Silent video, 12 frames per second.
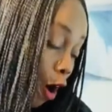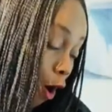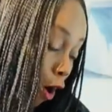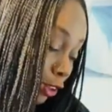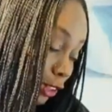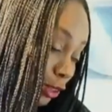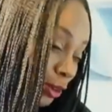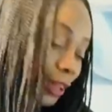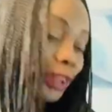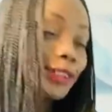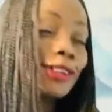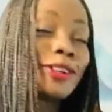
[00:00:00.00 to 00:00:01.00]
hot
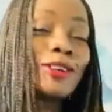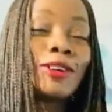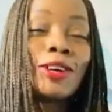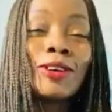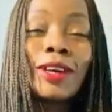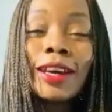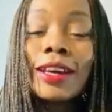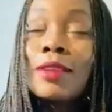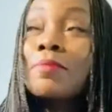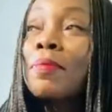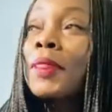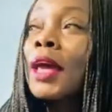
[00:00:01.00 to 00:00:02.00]
looking, good looking,
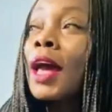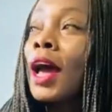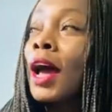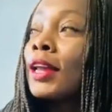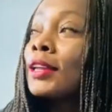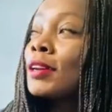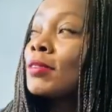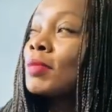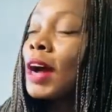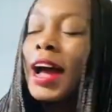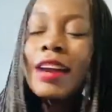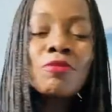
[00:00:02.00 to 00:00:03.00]
and um,
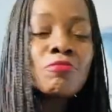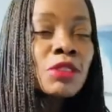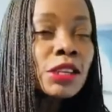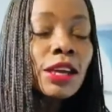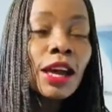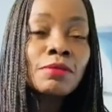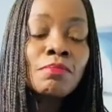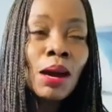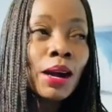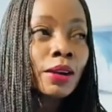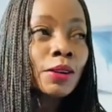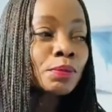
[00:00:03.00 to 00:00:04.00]
I really
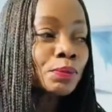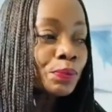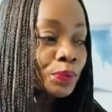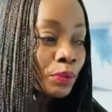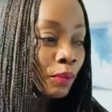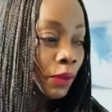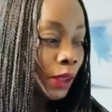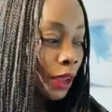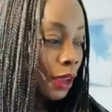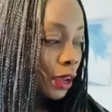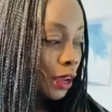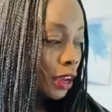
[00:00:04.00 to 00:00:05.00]
admire
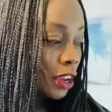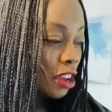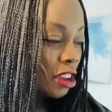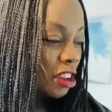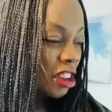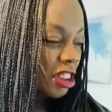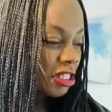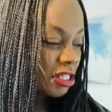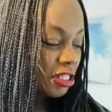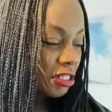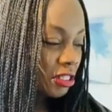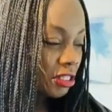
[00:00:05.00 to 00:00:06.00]

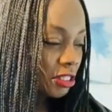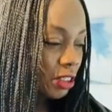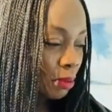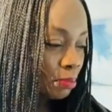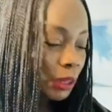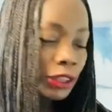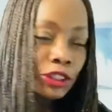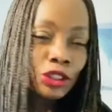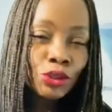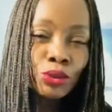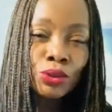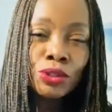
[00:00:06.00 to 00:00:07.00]
his, his ability
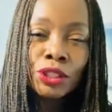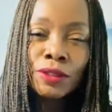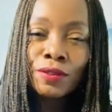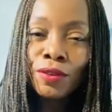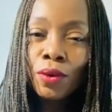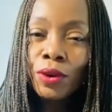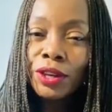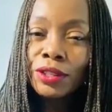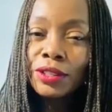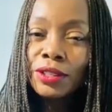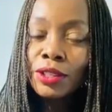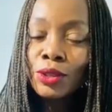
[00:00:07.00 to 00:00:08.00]
to use his
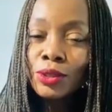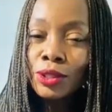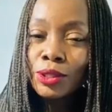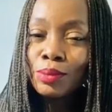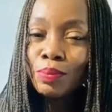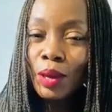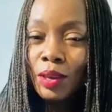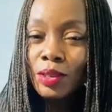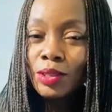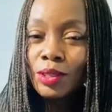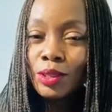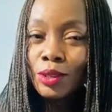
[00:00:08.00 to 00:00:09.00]
voice, use his
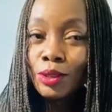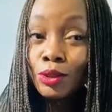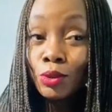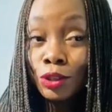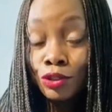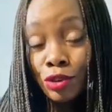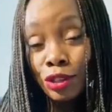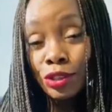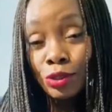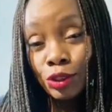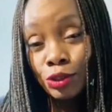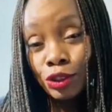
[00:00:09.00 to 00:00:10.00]
space to address
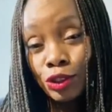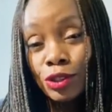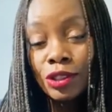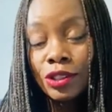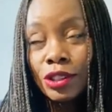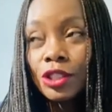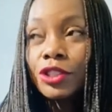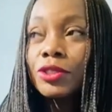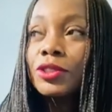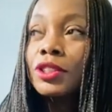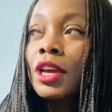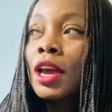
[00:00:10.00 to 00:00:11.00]
social justice
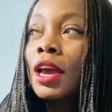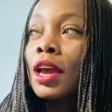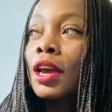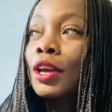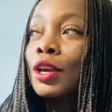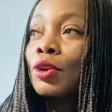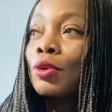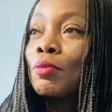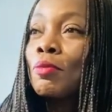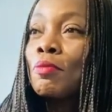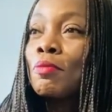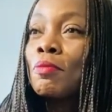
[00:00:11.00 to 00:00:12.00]
issues. You know,
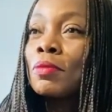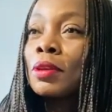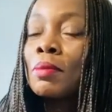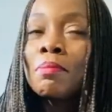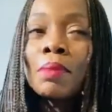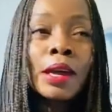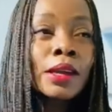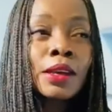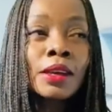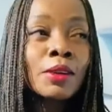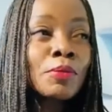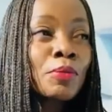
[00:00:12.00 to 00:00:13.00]
there are
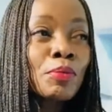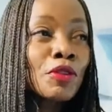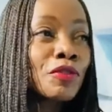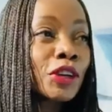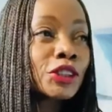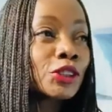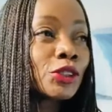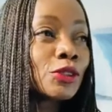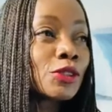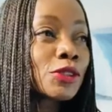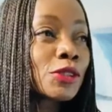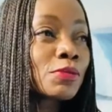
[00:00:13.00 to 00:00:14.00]
many
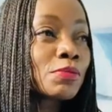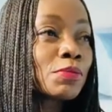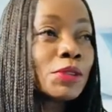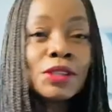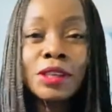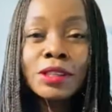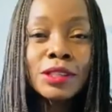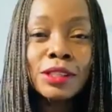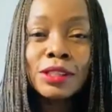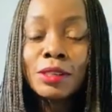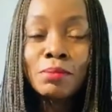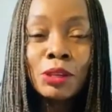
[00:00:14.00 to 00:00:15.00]
professionals in the
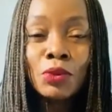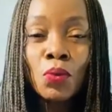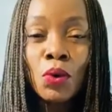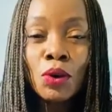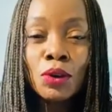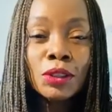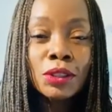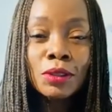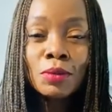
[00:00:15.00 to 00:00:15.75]
entertainment world,